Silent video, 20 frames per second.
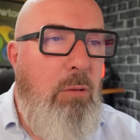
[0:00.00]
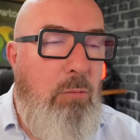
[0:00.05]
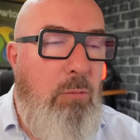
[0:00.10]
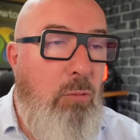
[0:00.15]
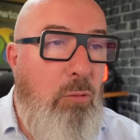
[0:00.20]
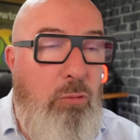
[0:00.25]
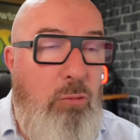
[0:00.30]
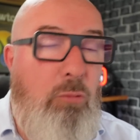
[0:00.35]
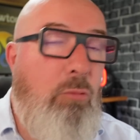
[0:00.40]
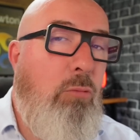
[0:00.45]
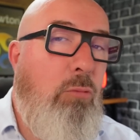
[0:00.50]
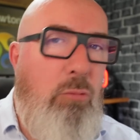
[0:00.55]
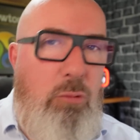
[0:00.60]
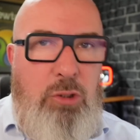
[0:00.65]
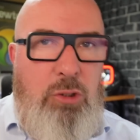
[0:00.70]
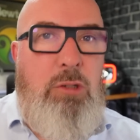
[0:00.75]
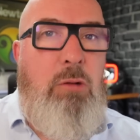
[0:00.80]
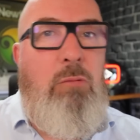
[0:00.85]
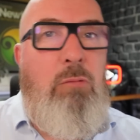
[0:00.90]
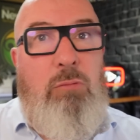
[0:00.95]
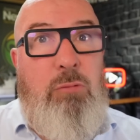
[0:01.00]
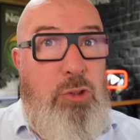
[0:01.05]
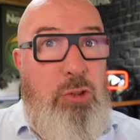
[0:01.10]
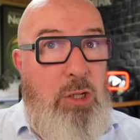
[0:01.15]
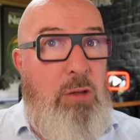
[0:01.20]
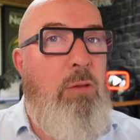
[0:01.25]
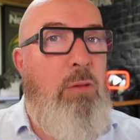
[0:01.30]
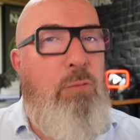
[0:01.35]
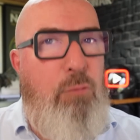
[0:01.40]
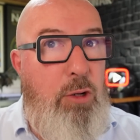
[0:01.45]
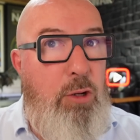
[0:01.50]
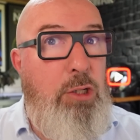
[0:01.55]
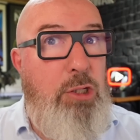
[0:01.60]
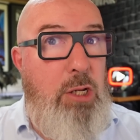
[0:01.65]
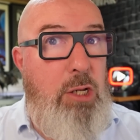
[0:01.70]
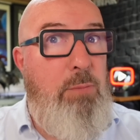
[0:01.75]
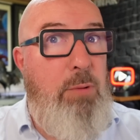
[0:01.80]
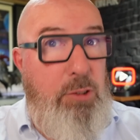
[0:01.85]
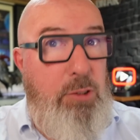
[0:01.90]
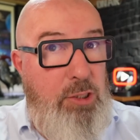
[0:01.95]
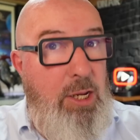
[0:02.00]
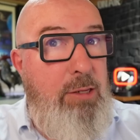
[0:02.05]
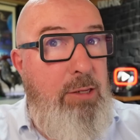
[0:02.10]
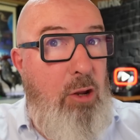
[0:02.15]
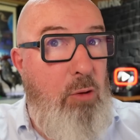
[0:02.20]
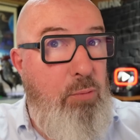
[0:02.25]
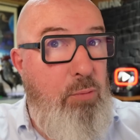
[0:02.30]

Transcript: or 3 cheapest chateau